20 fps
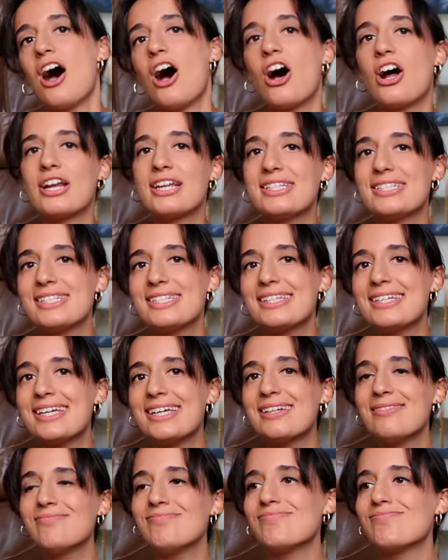
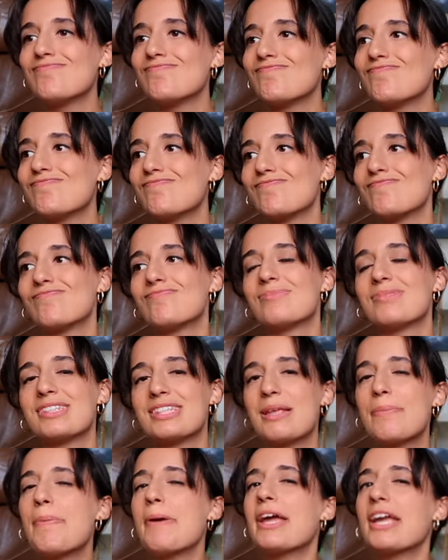Honestly,
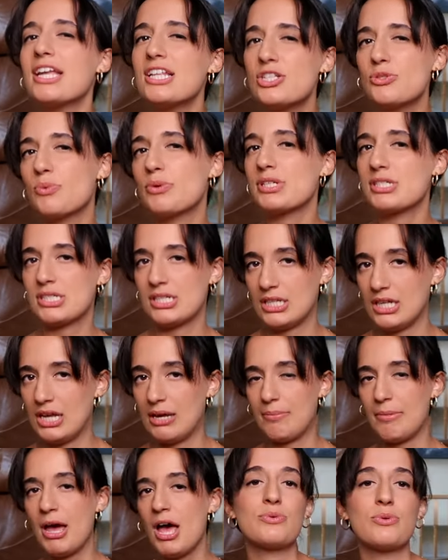the pickings were
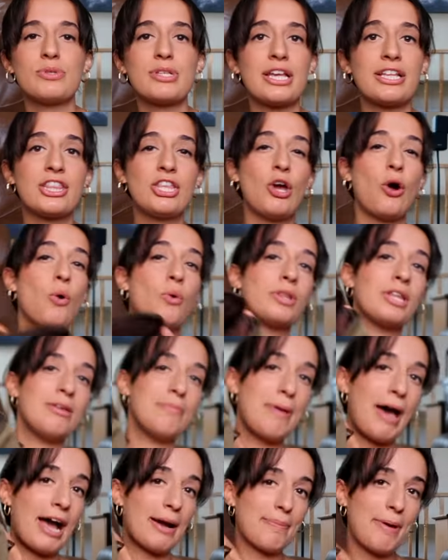slim. This was like the only
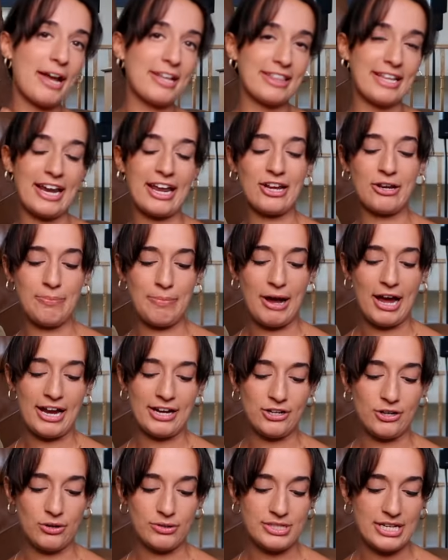backpack that I could buy
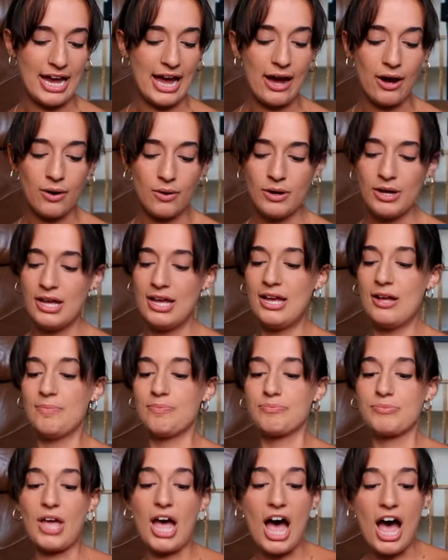in Koh Tao.
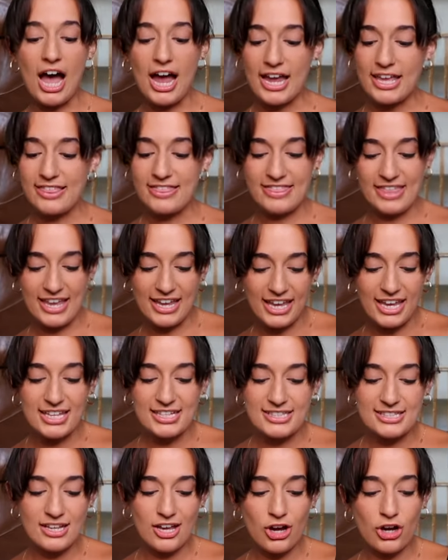I think
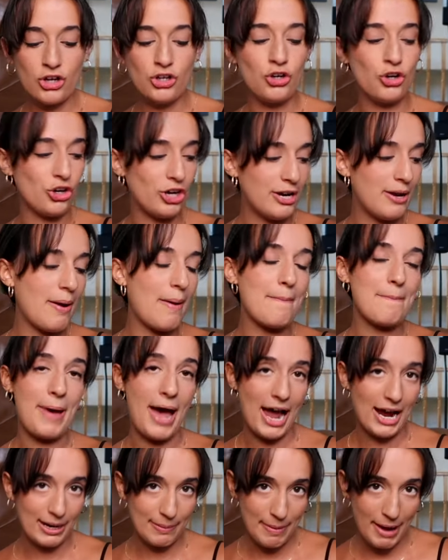it's a good
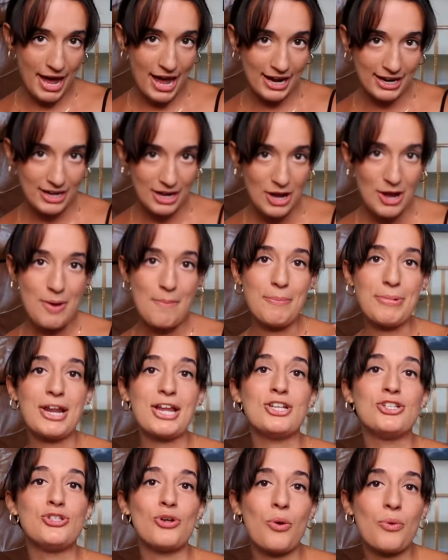backpack, but
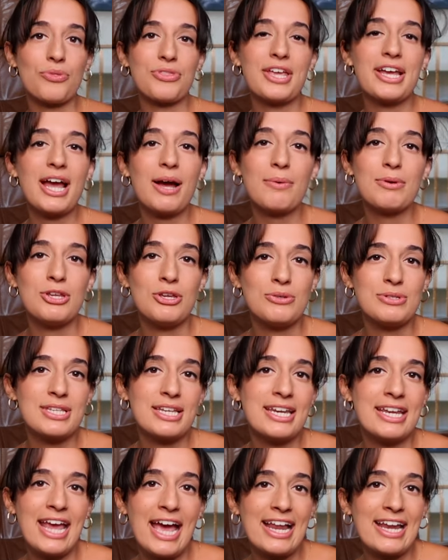I don't think I would use
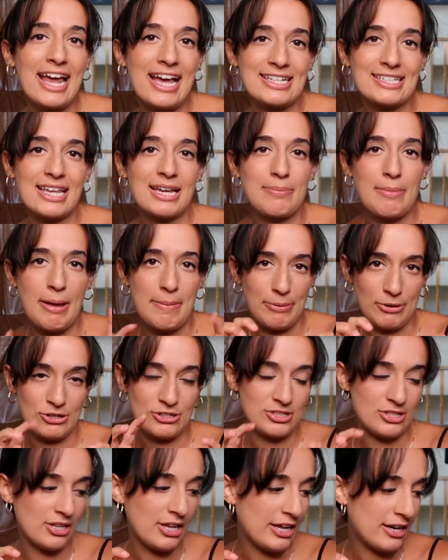it again as like my
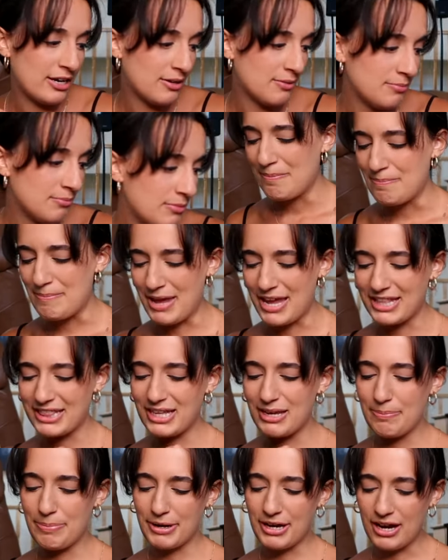personal item.
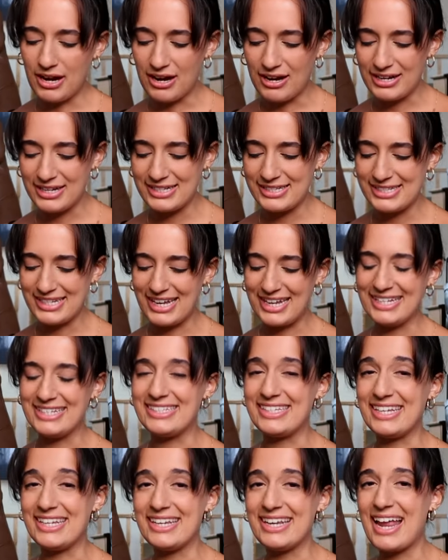Mainly because
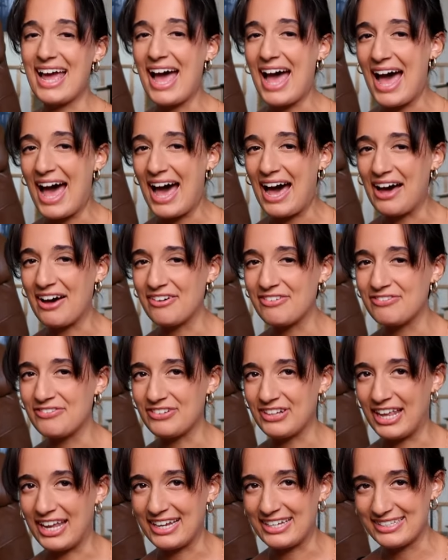it didn't
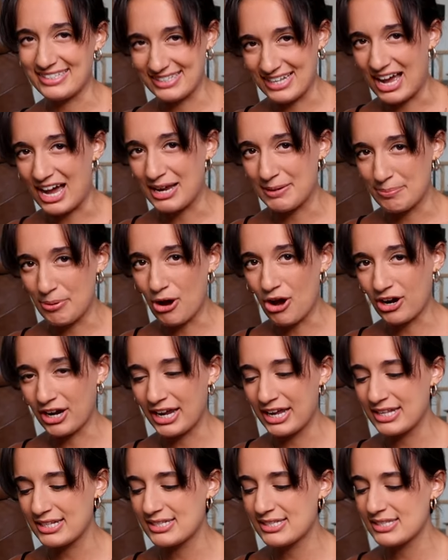have like side
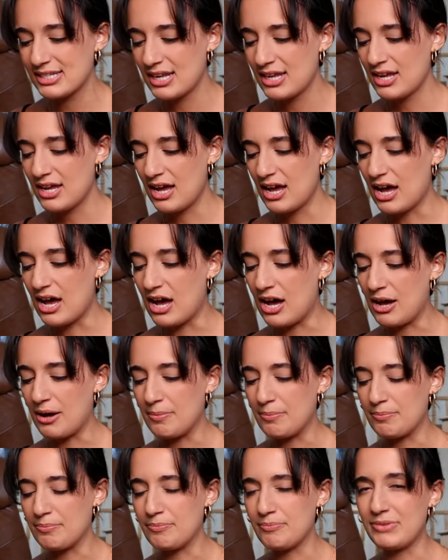pockets
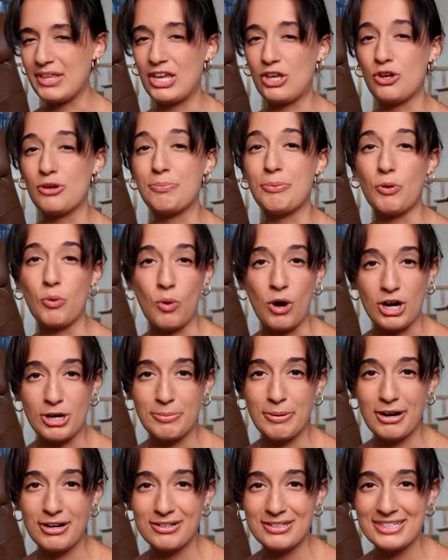that you could put water
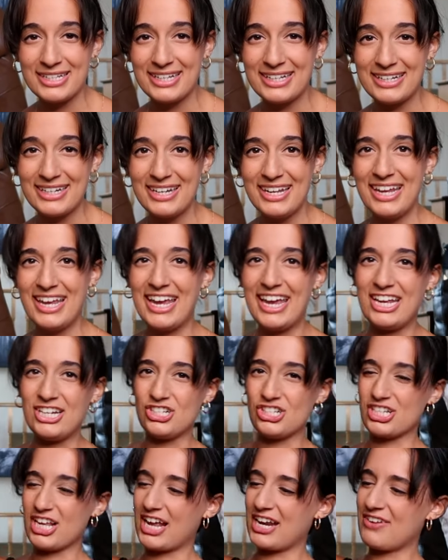bottles in. It
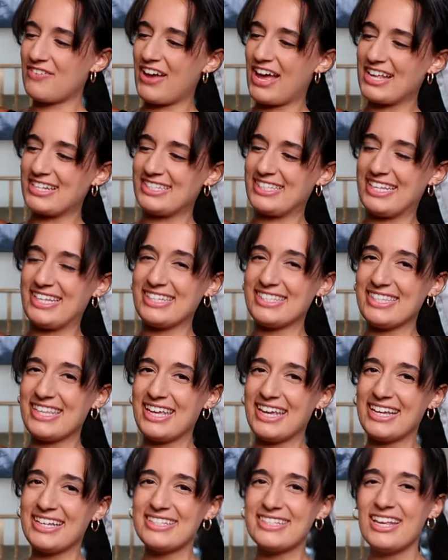just kind of has these
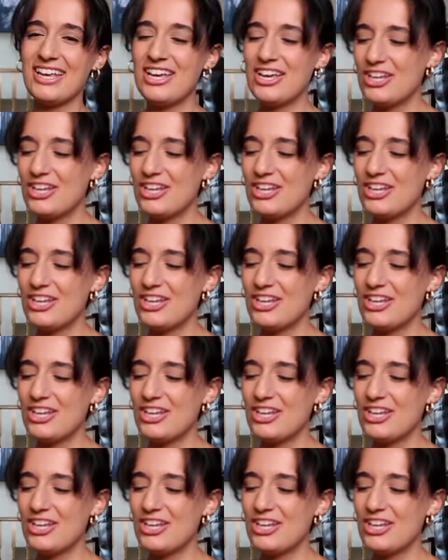things.